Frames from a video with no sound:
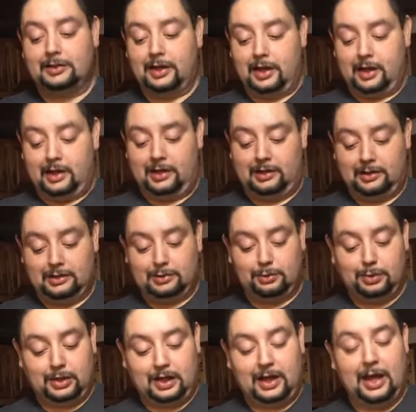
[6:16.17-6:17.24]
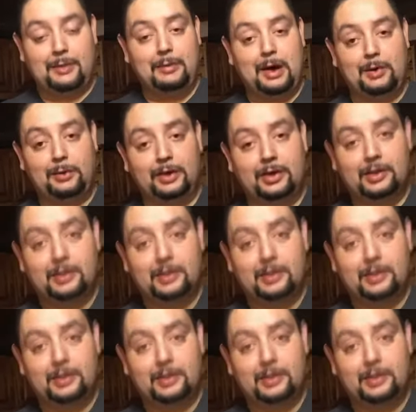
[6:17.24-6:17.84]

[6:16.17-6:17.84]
and this is what I came out with.